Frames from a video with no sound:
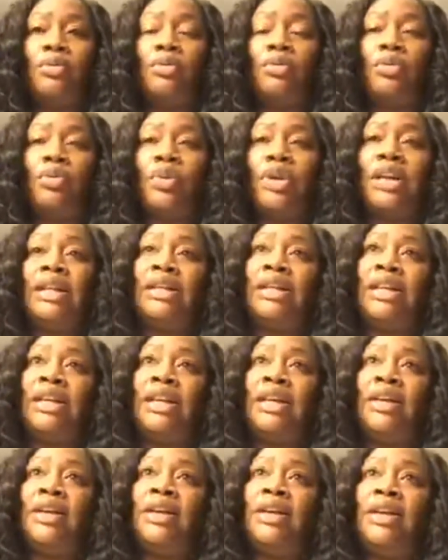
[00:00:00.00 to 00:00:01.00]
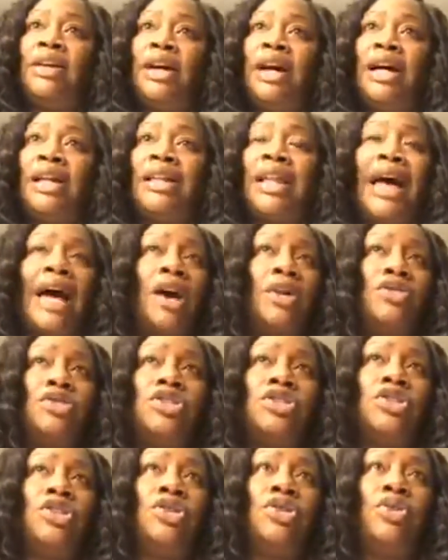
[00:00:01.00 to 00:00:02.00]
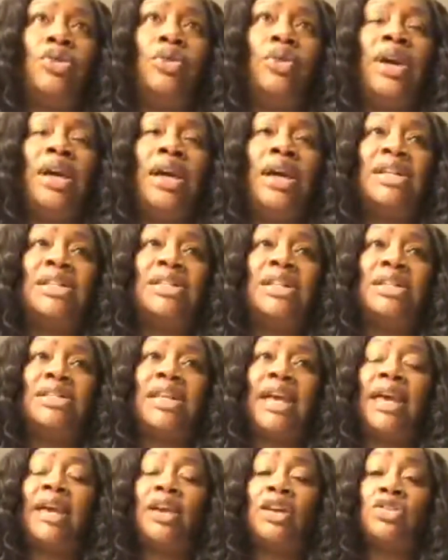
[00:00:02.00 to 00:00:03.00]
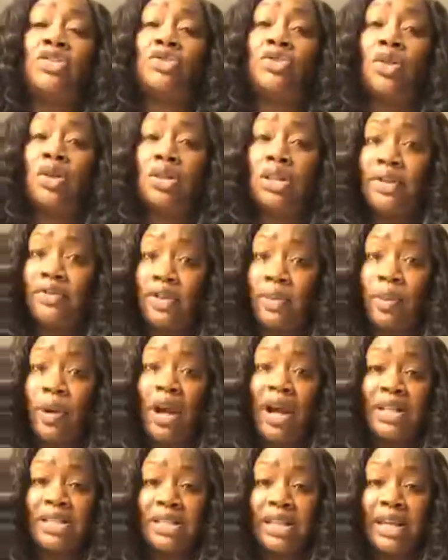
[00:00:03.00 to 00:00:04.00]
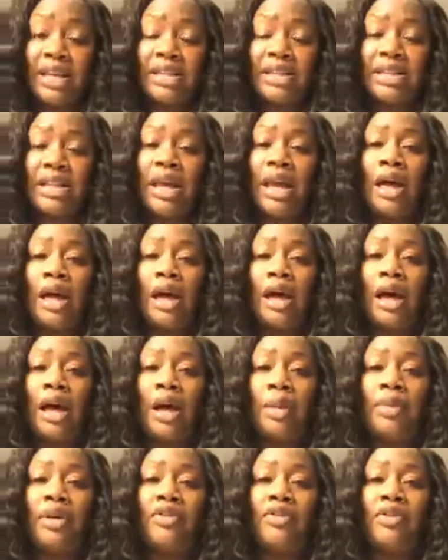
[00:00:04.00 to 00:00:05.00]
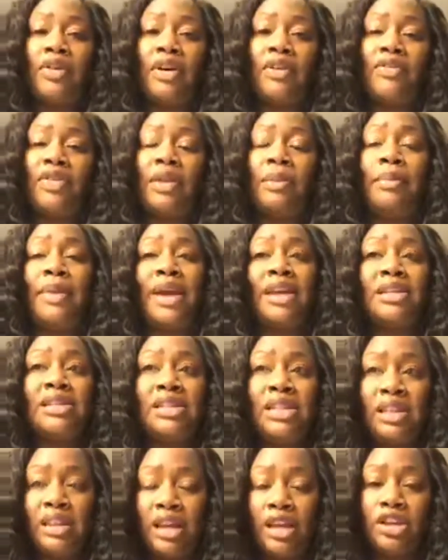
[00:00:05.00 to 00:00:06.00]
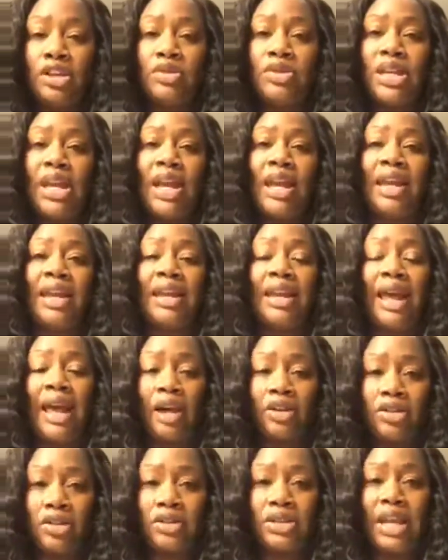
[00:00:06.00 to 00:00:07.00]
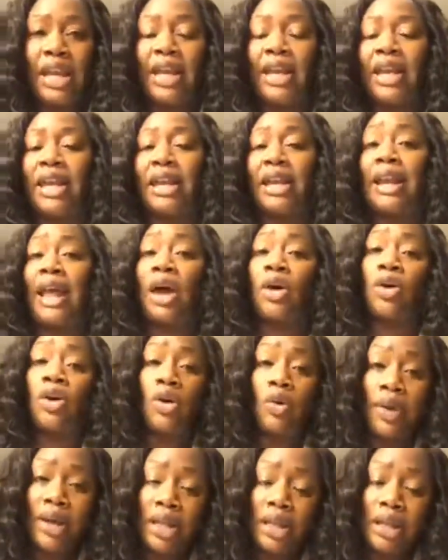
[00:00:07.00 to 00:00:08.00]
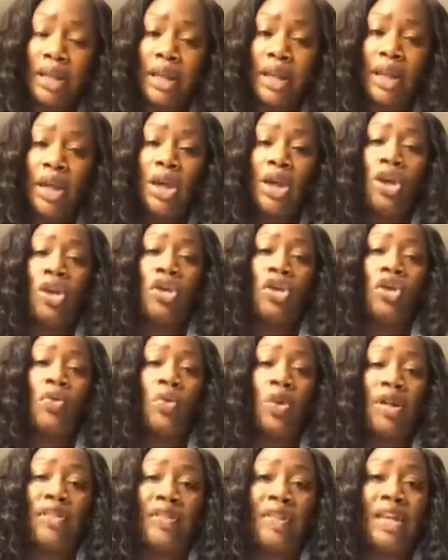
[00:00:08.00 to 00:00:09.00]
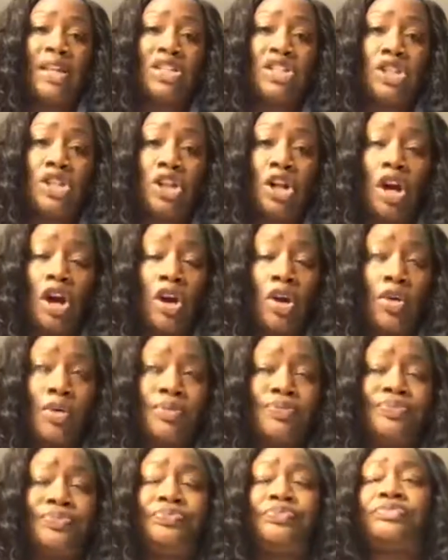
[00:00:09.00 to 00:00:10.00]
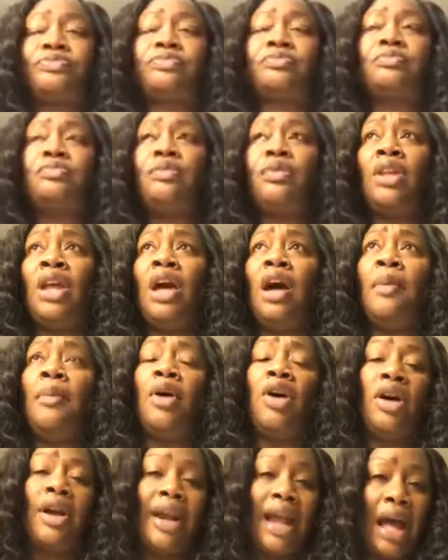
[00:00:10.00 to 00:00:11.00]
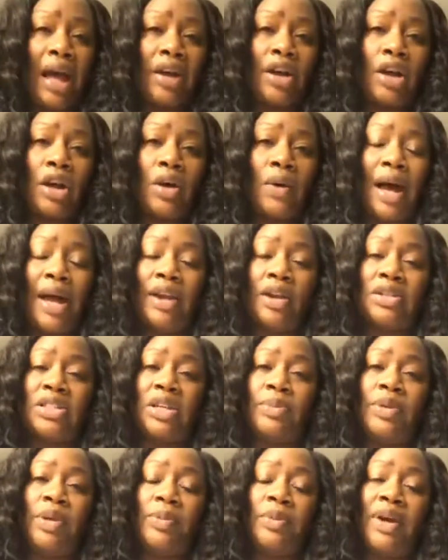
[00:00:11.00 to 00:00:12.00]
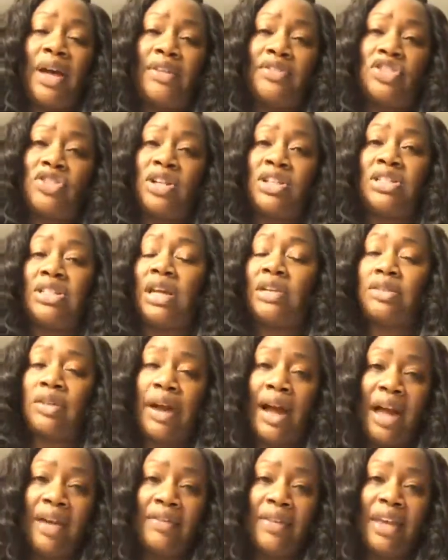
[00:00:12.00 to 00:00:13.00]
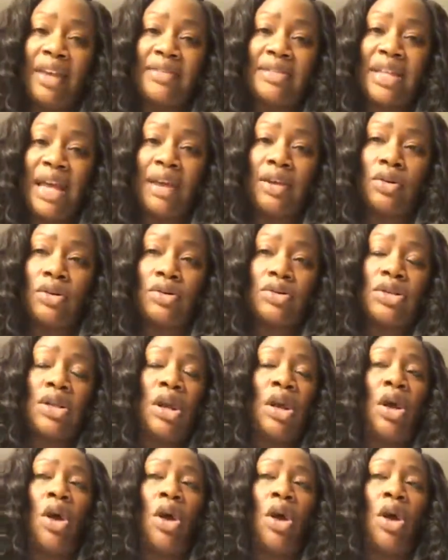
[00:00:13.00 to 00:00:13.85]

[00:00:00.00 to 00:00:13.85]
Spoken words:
really allows you to take control of the process, of the medicine that you take and how you take it and how quickly you want things to go or not go. I know some people have stretched out their IVF cycles